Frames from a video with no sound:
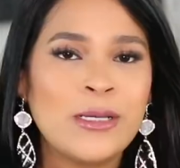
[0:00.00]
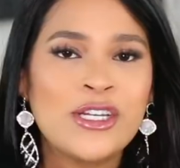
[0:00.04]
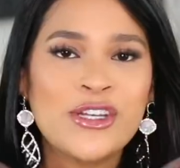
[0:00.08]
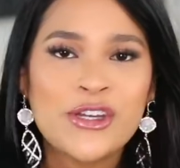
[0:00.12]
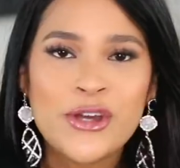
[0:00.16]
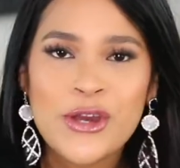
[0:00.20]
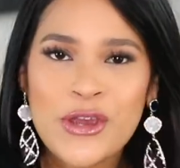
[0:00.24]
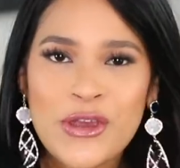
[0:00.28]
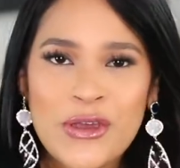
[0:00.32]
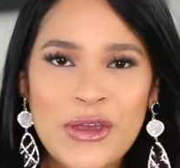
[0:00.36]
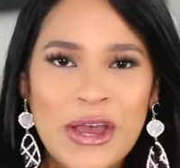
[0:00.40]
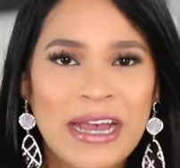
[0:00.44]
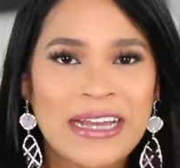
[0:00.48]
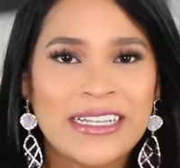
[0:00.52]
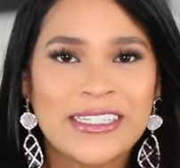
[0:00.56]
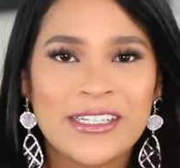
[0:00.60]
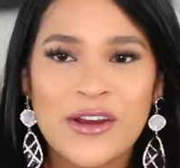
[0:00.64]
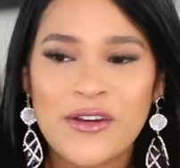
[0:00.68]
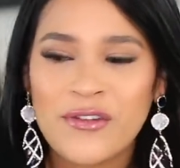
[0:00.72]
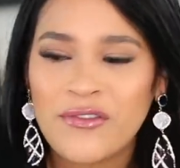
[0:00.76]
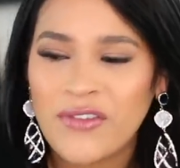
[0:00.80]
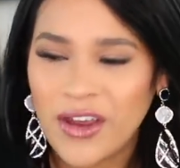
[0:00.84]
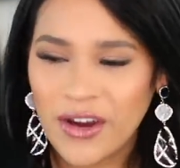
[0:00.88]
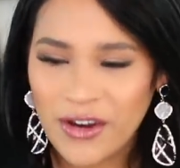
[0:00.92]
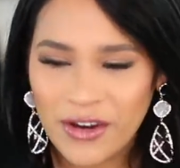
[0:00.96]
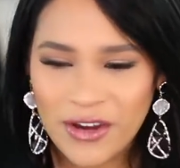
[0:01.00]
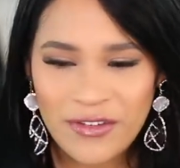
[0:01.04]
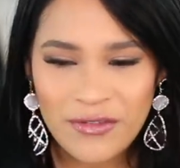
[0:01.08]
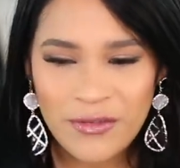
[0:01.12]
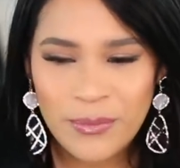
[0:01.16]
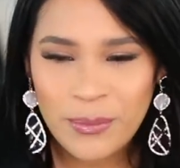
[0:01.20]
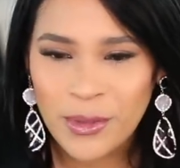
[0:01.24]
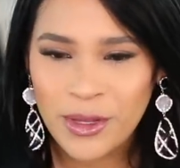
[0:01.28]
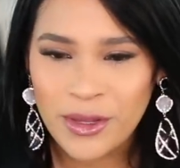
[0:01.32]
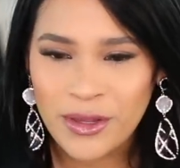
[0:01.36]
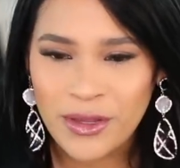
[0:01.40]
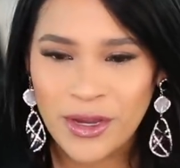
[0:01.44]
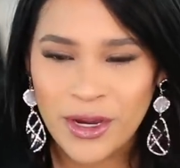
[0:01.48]
I'm sure you guys are very
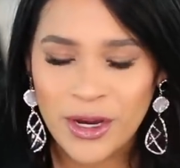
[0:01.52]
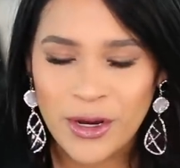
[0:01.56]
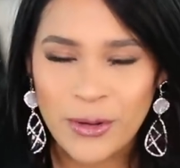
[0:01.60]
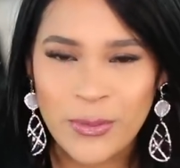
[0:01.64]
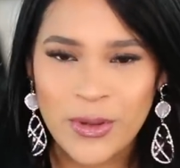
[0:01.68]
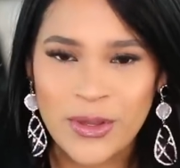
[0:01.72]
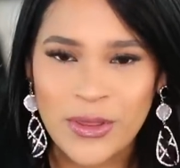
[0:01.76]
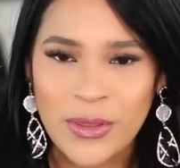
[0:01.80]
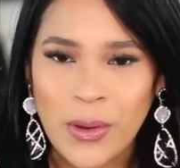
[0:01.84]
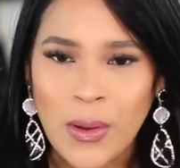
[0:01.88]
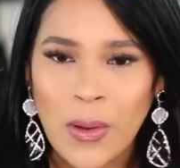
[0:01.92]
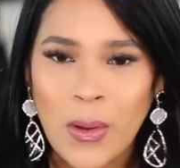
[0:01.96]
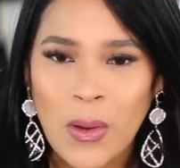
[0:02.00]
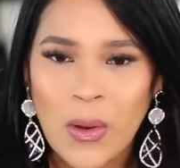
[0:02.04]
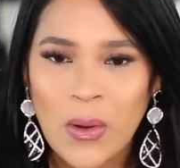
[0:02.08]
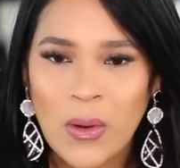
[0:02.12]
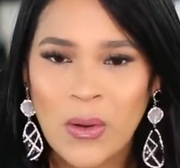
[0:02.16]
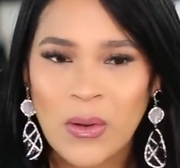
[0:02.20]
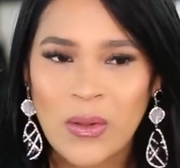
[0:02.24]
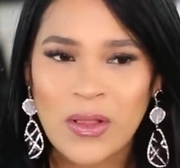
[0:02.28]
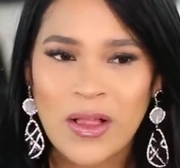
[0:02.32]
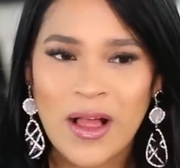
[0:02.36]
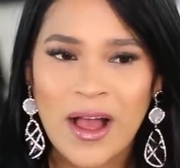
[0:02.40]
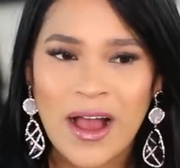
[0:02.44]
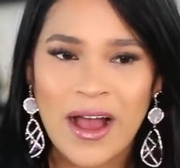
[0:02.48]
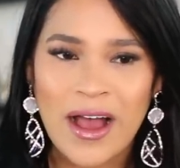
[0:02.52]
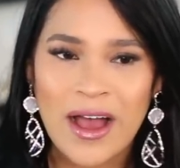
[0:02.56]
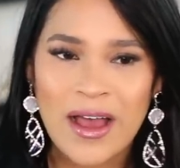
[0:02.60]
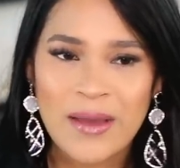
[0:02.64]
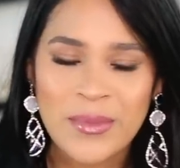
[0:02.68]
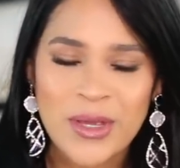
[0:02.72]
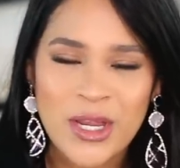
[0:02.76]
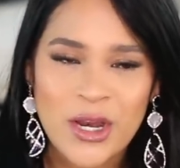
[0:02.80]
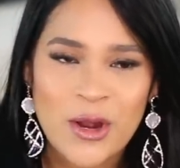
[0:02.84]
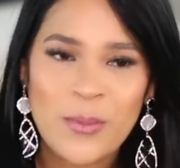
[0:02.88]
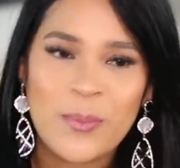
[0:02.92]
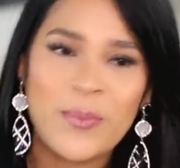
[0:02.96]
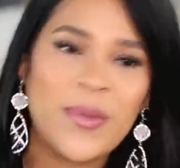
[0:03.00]
familiar with the whole, um,
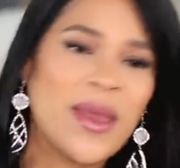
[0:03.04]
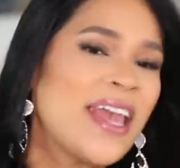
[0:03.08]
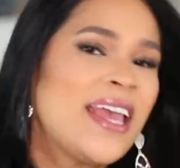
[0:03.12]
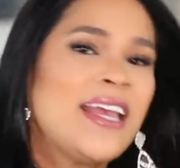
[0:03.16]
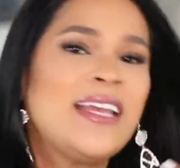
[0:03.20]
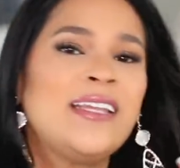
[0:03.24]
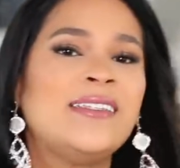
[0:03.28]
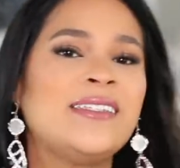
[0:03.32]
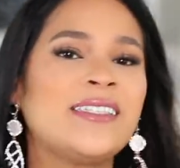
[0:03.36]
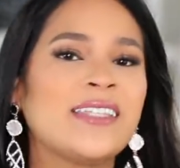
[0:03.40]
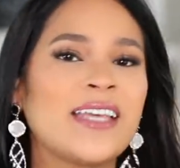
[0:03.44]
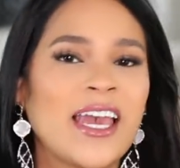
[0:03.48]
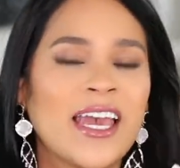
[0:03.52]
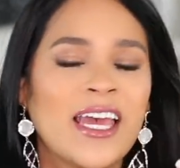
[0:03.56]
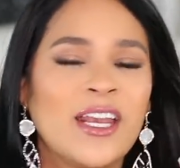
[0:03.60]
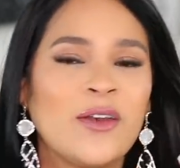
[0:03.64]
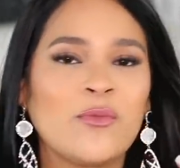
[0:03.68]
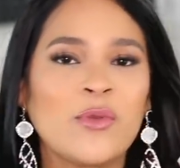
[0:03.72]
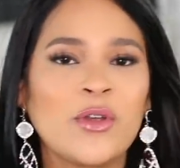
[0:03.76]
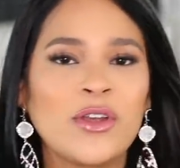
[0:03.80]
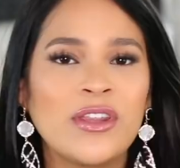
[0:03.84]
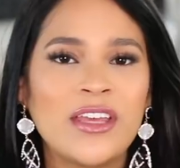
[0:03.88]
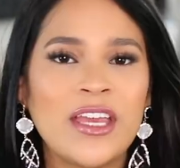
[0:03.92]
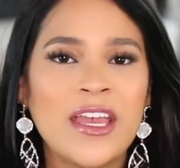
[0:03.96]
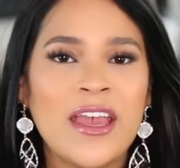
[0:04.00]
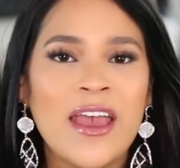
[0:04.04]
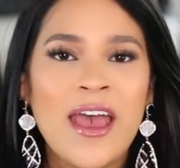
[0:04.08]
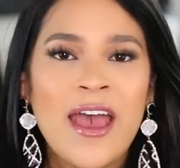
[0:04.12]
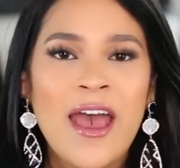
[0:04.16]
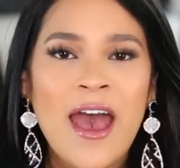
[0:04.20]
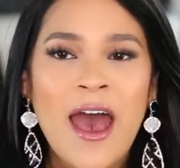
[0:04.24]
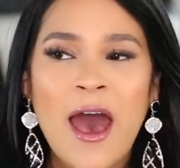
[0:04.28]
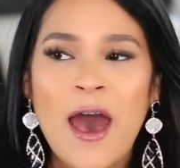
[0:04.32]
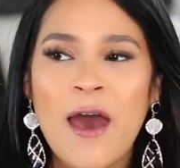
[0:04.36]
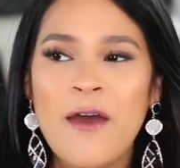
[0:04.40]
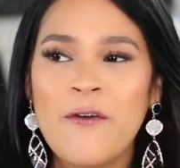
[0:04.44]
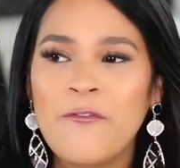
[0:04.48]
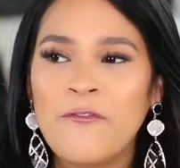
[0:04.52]
you know, paints can really
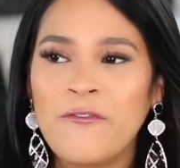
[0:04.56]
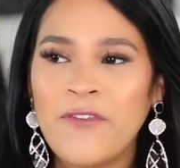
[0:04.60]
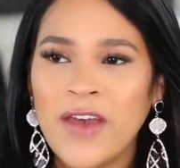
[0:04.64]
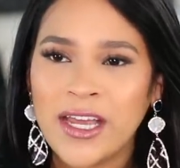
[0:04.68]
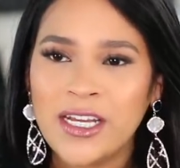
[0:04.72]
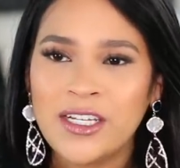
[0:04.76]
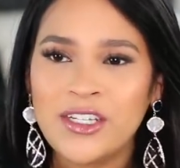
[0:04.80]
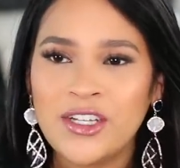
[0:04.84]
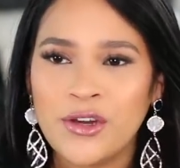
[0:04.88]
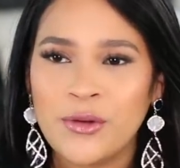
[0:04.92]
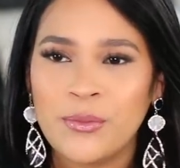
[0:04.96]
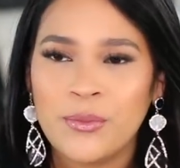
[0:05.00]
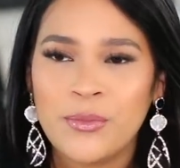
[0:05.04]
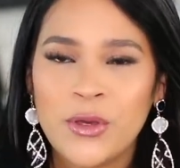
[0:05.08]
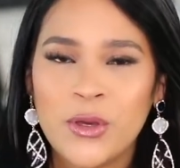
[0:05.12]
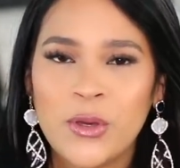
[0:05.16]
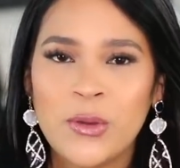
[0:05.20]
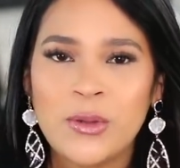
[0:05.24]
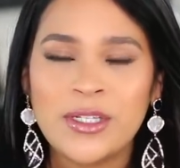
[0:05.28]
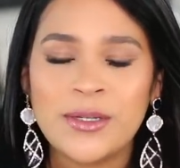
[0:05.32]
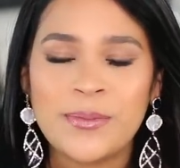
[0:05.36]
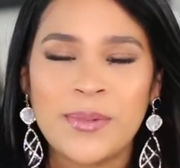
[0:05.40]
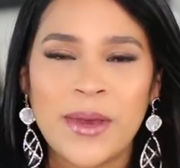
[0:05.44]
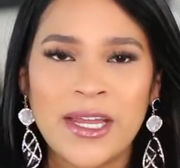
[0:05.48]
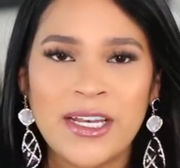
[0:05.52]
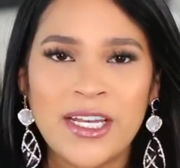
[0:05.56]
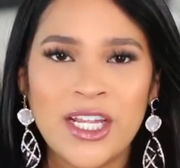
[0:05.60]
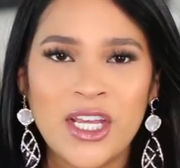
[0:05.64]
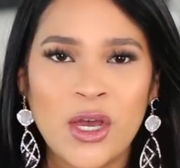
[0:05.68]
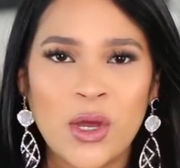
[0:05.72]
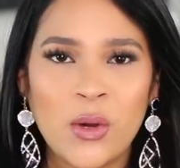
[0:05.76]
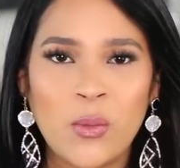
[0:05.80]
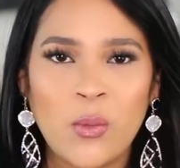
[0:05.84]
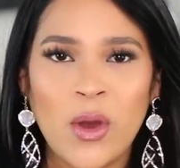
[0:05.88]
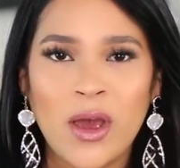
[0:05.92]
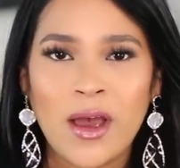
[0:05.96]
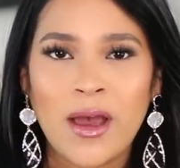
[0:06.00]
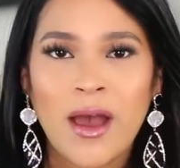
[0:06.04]
affect your mood depending
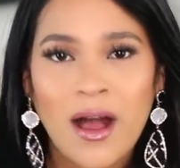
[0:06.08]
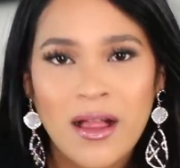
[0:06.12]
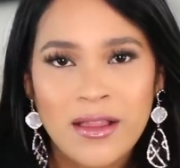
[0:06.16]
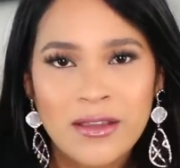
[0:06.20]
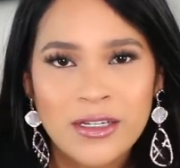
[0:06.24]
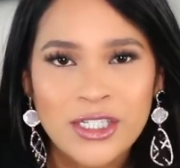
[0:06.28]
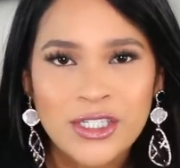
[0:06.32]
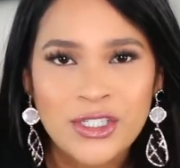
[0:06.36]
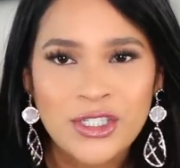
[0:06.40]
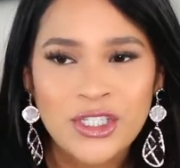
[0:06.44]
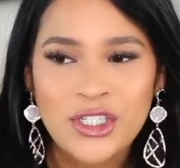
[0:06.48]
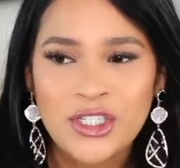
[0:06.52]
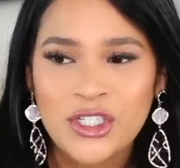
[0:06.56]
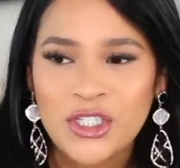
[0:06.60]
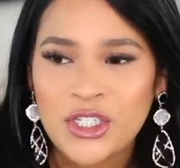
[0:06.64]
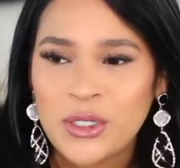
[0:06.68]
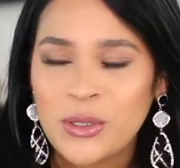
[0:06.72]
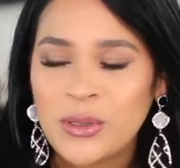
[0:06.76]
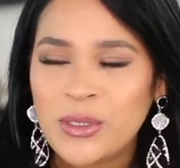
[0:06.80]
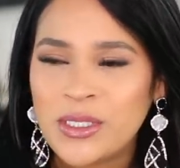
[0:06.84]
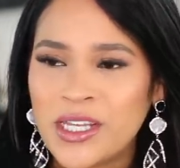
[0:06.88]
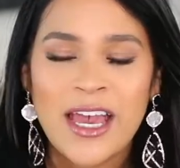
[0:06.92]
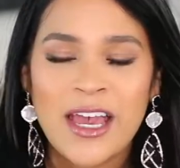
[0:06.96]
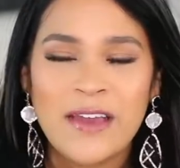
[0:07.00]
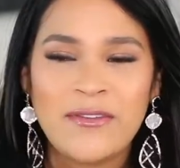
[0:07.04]
on what colors you choose.